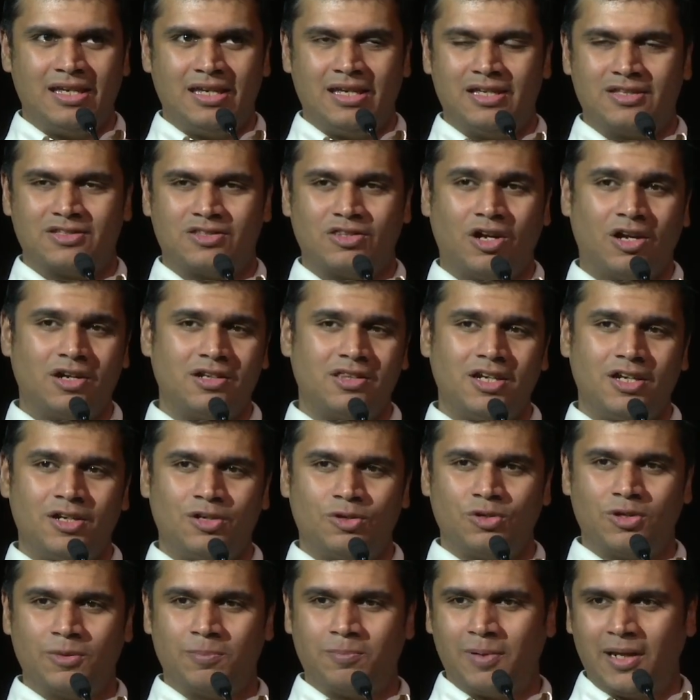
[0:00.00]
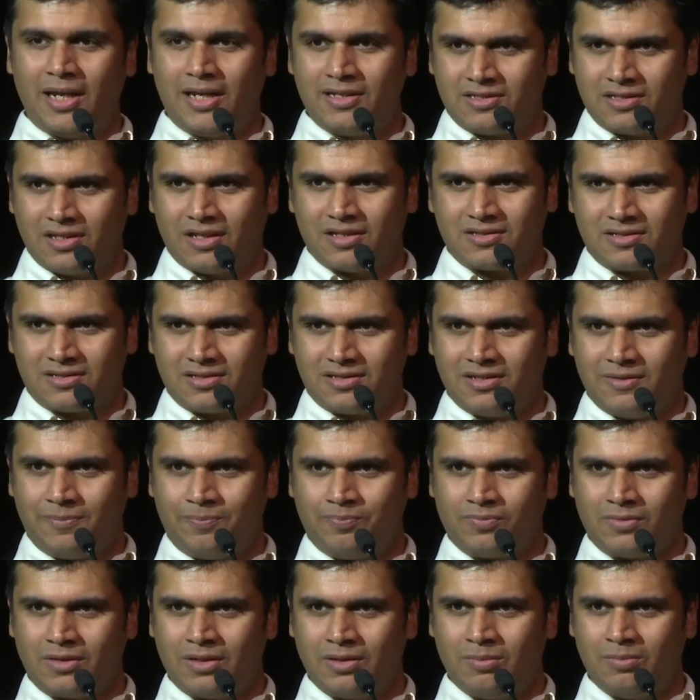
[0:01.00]
is not there to replace us,
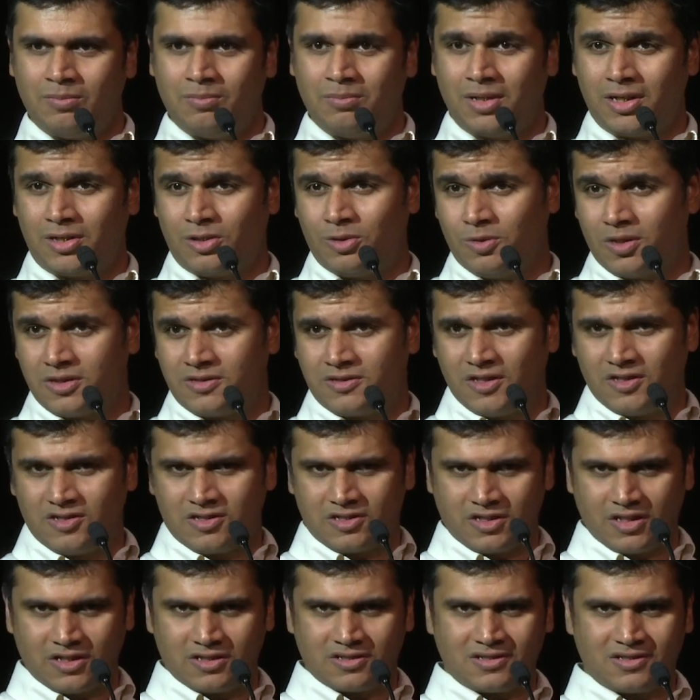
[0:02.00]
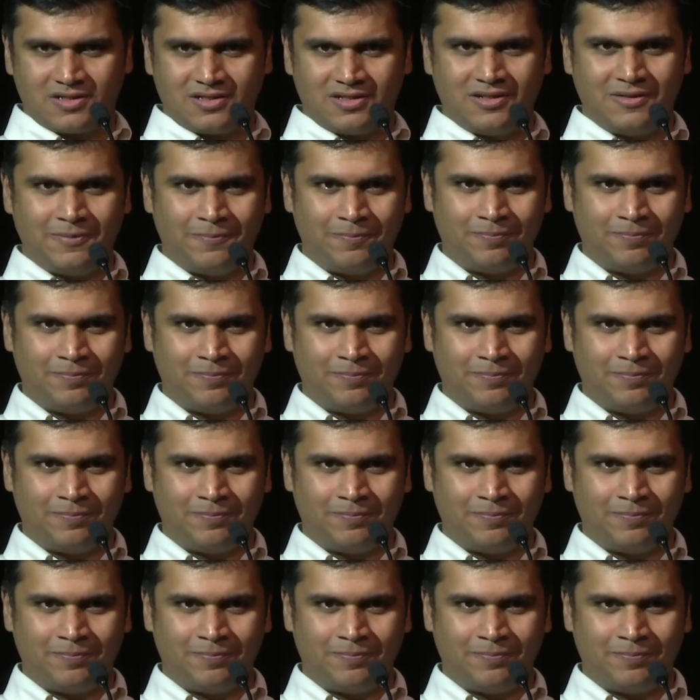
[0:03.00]
but to assist us.